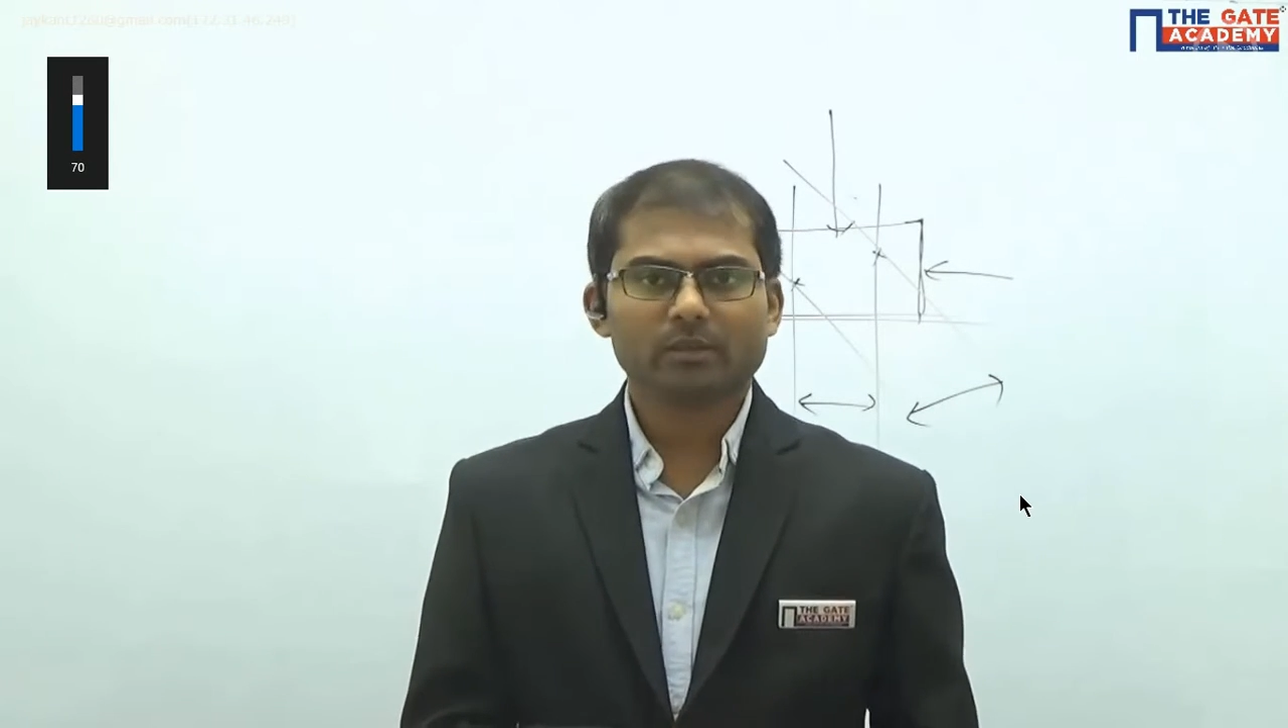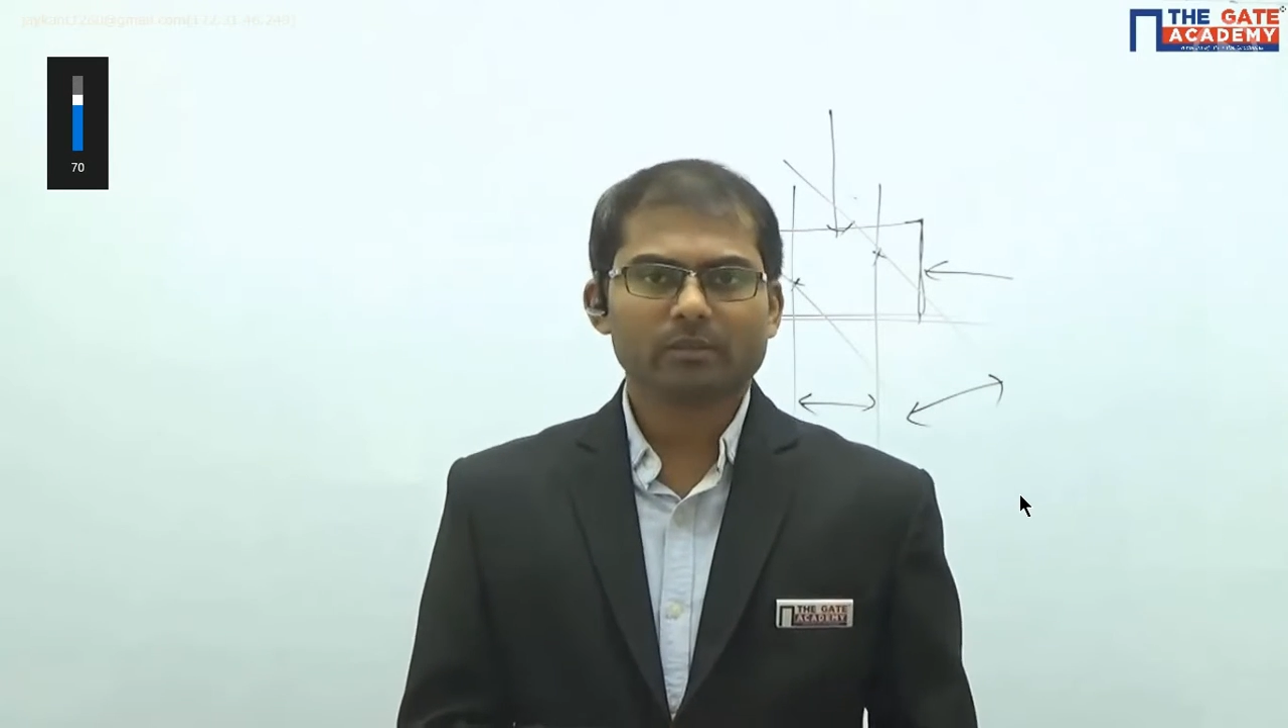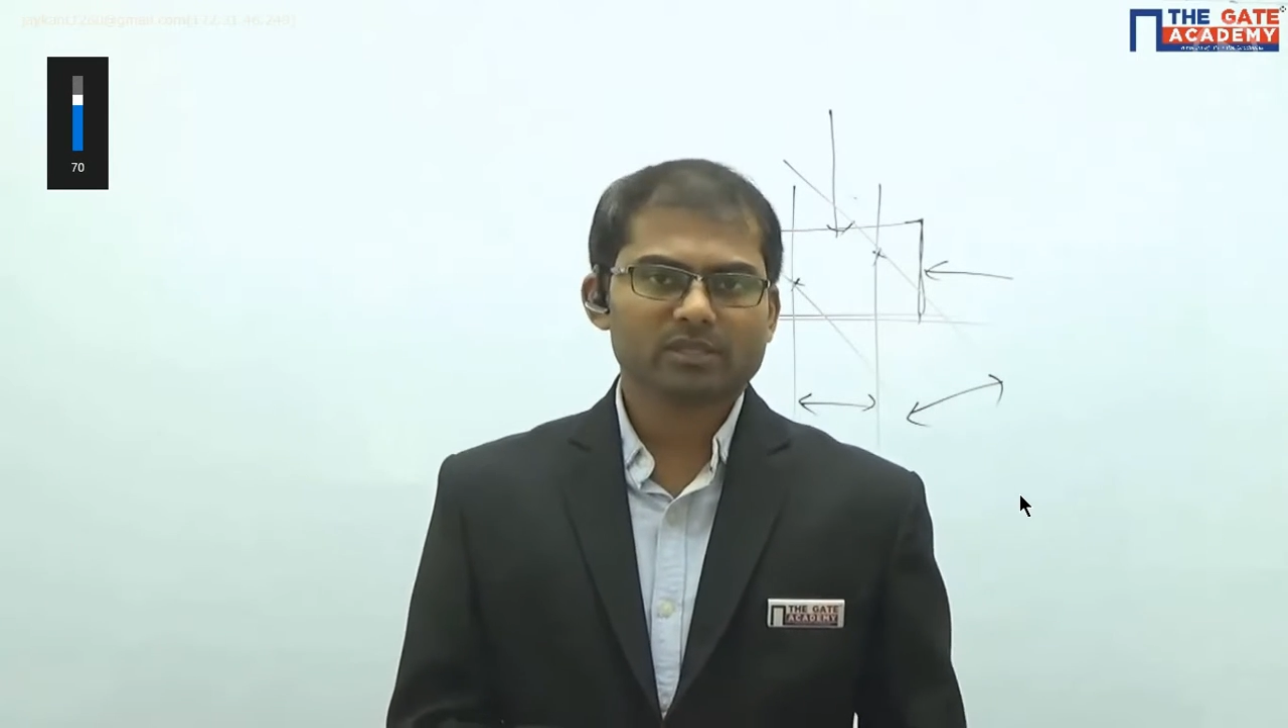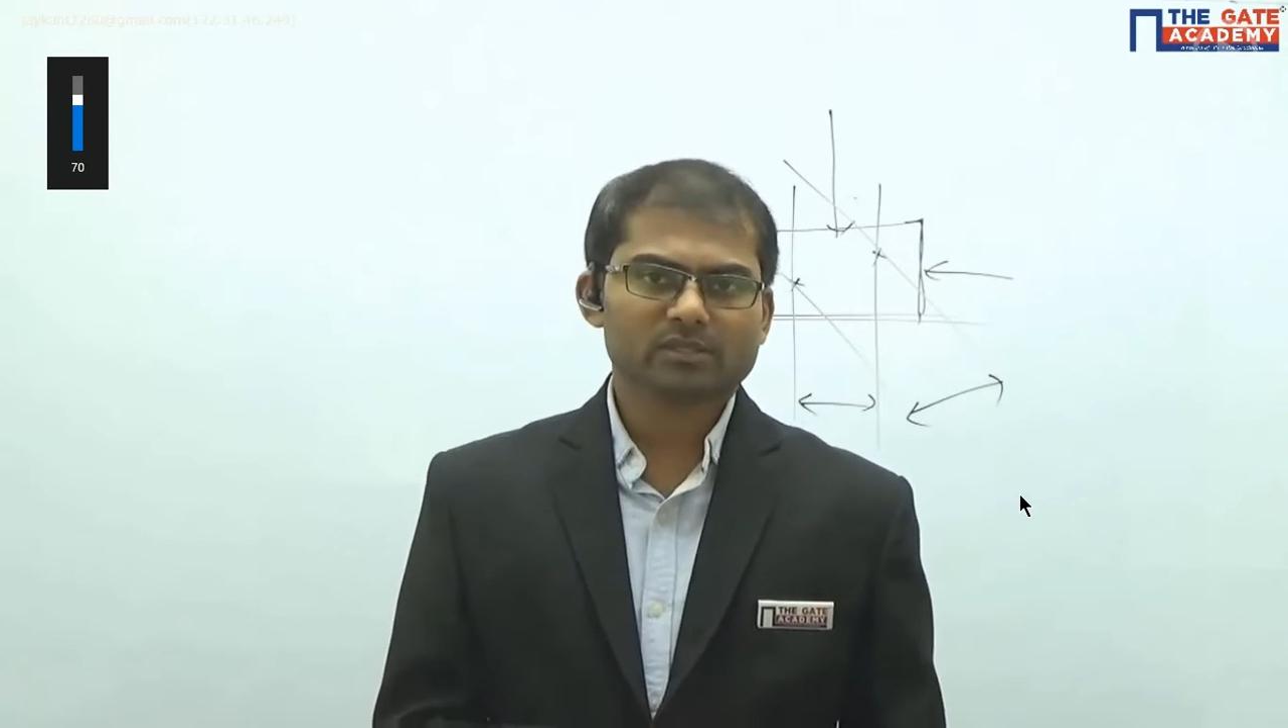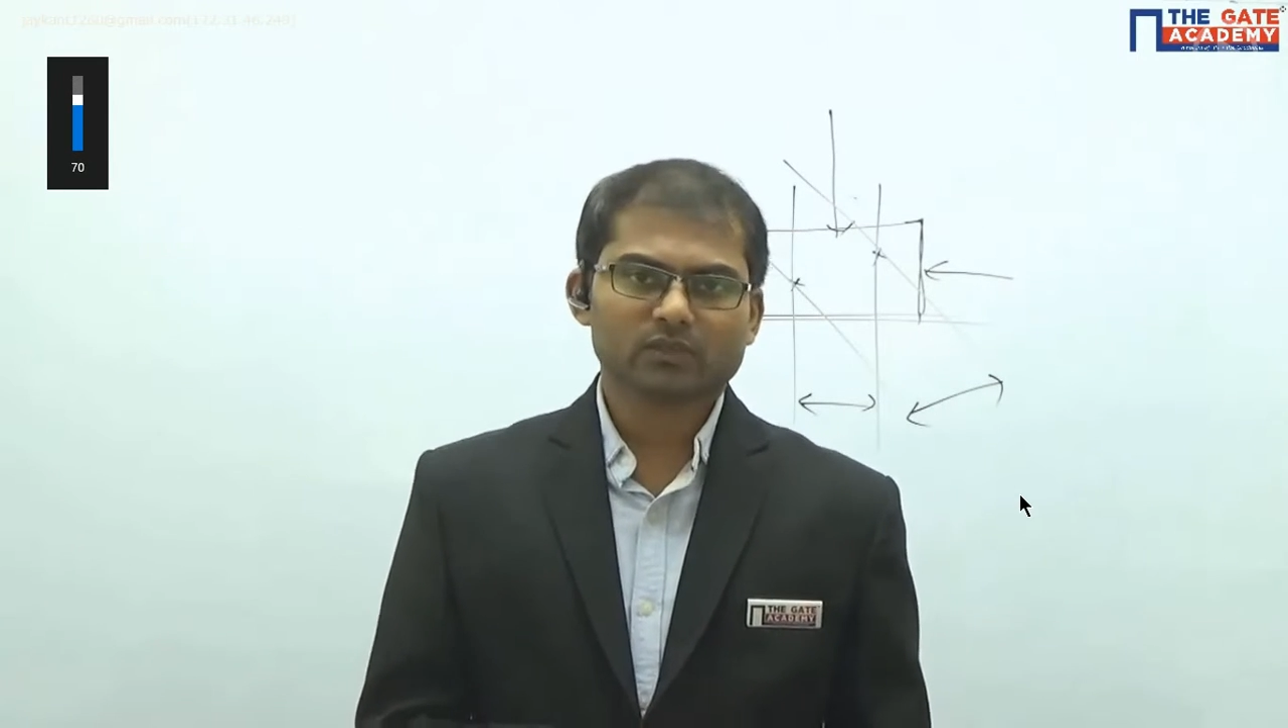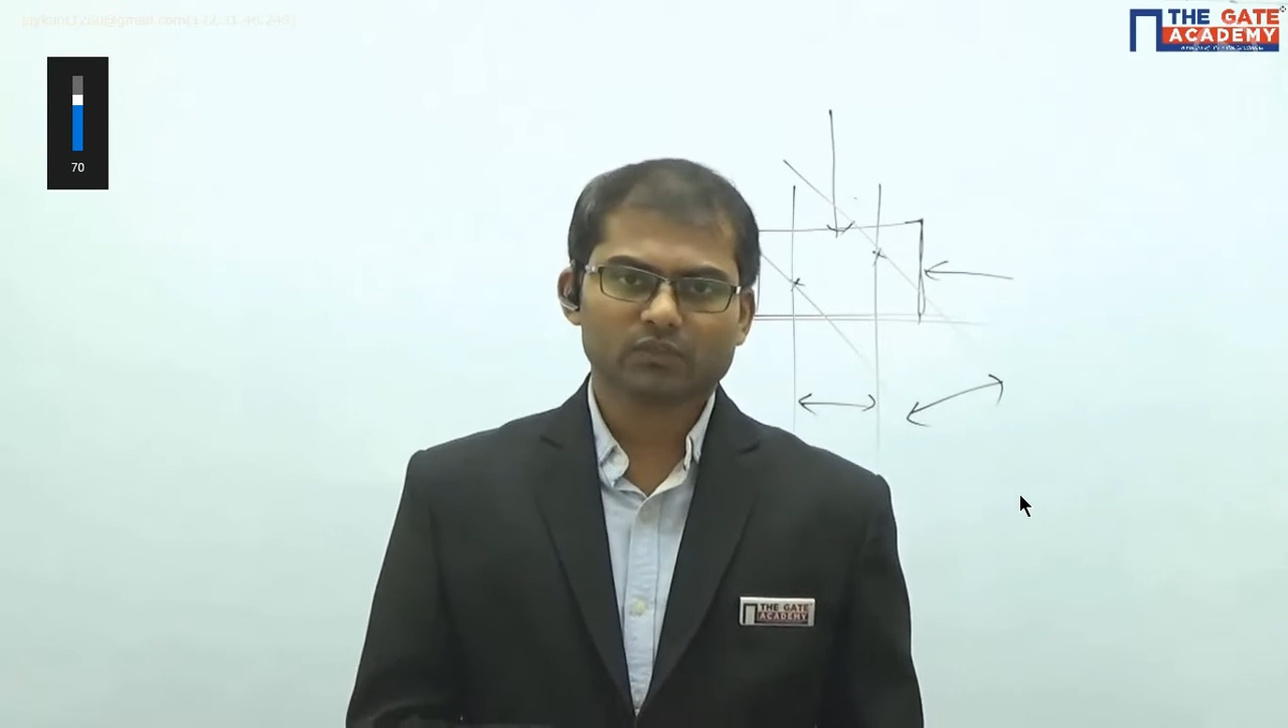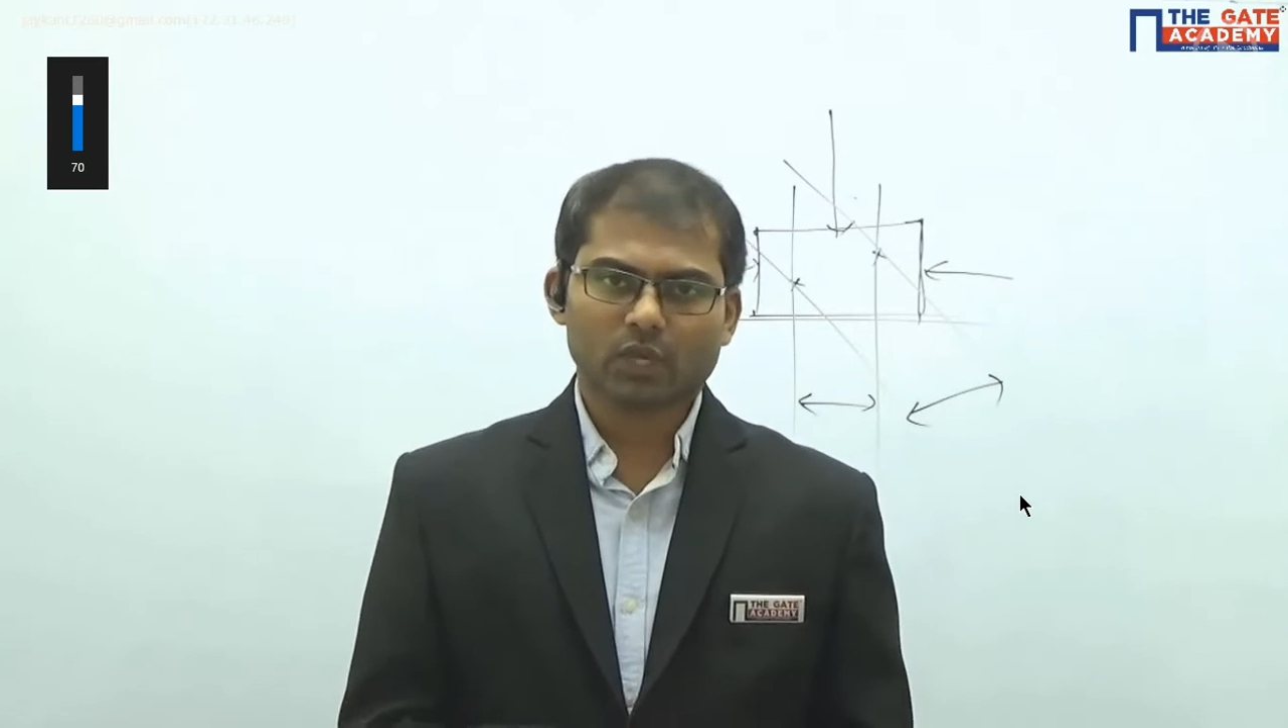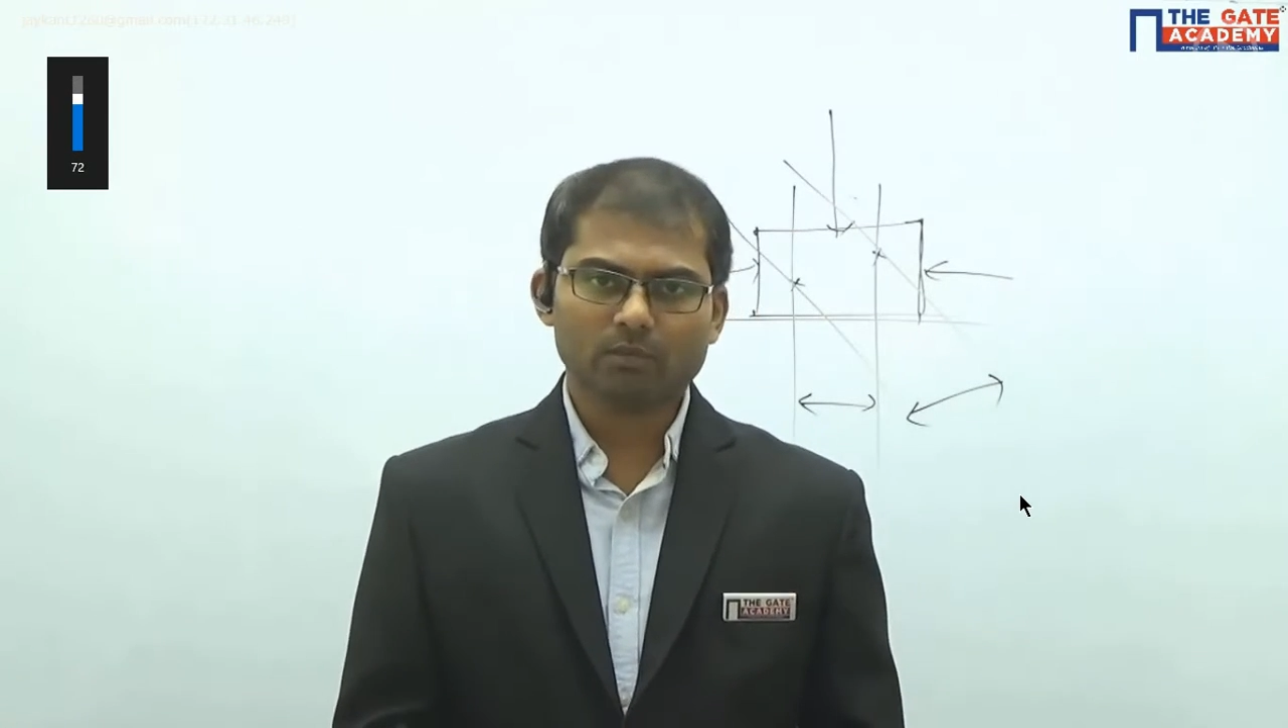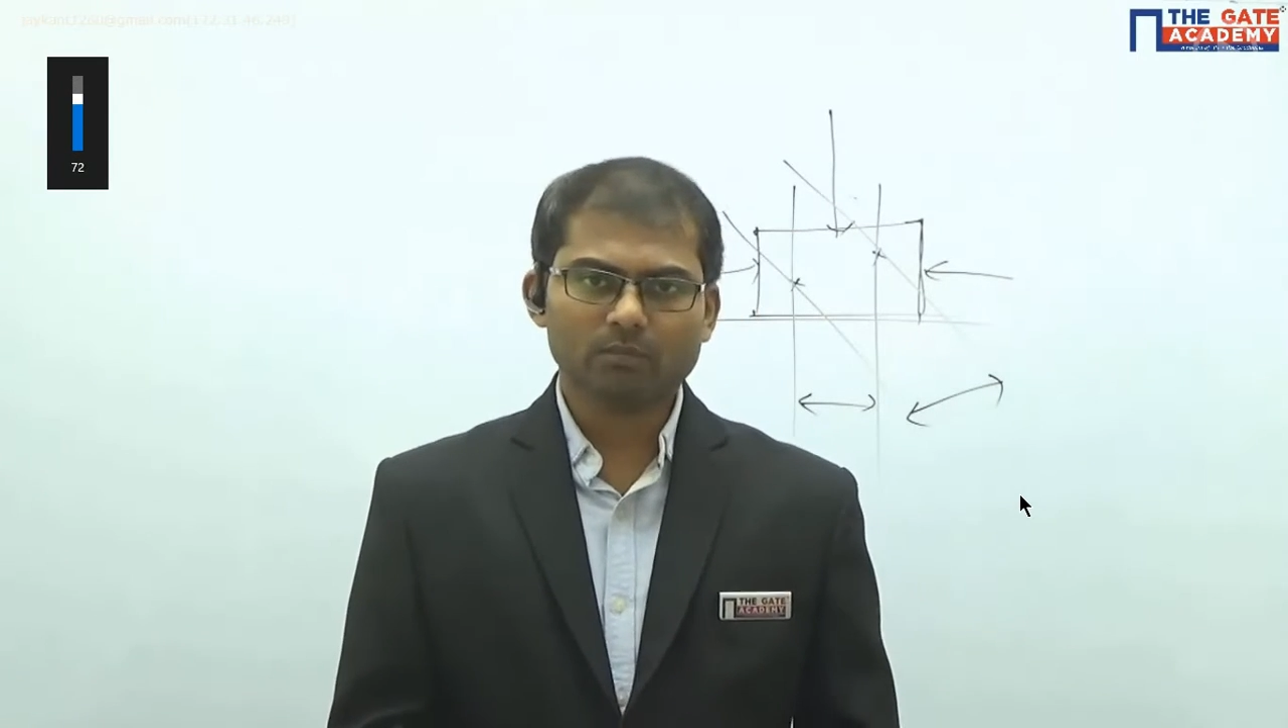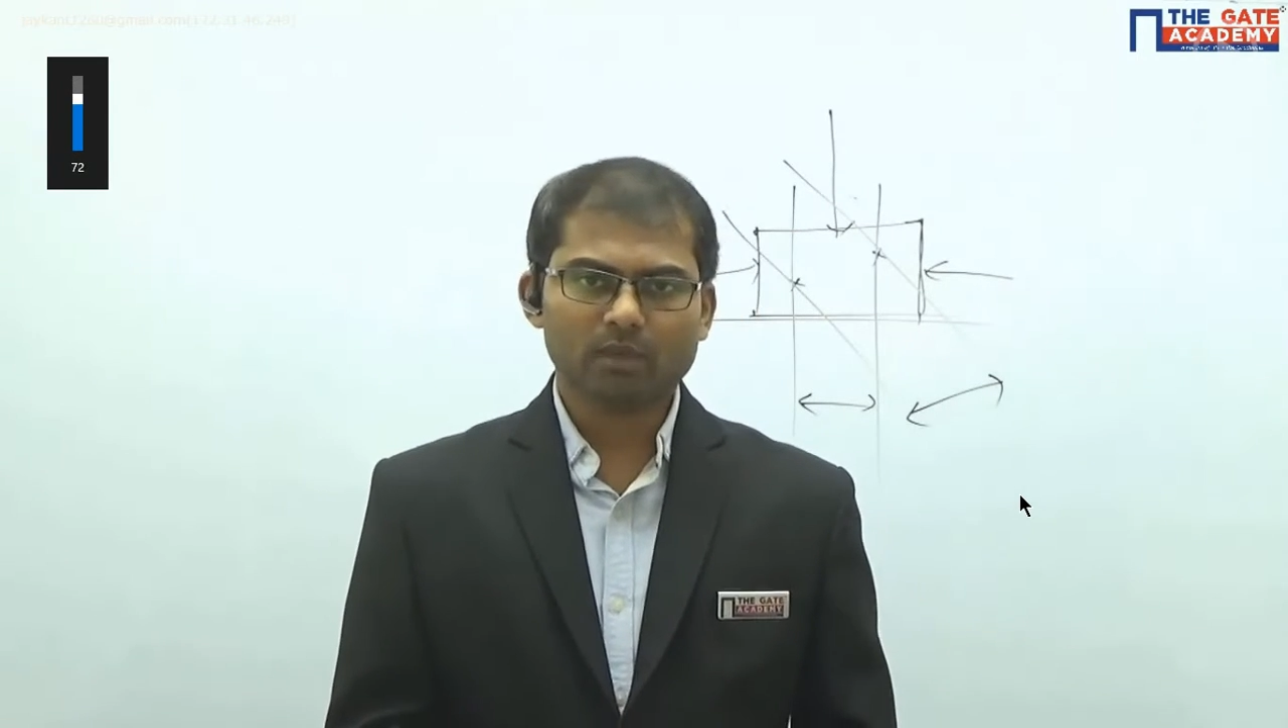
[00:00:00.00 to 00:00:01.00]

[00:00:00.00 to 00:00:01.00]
basics of SOM